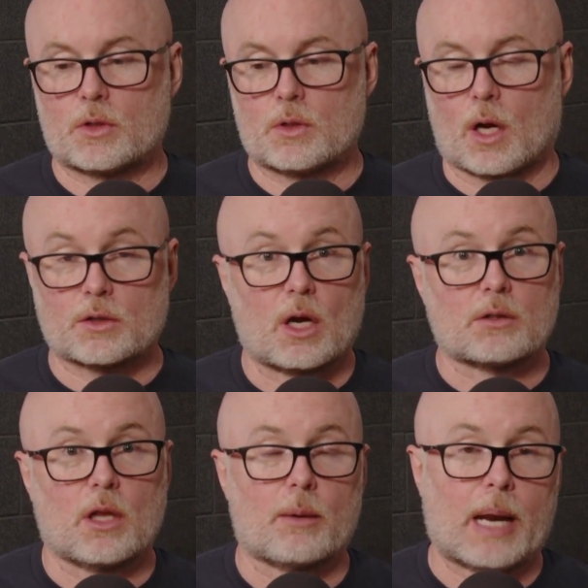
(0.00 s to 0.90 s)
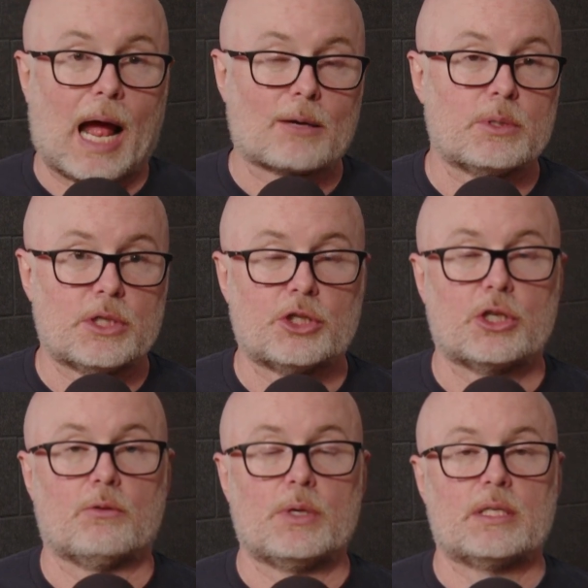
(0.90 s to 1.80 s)
talked a lot about
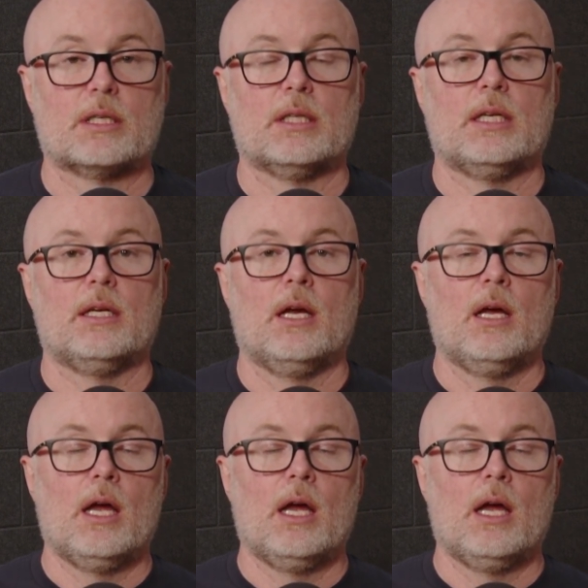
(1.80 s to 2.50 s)
acquisition recently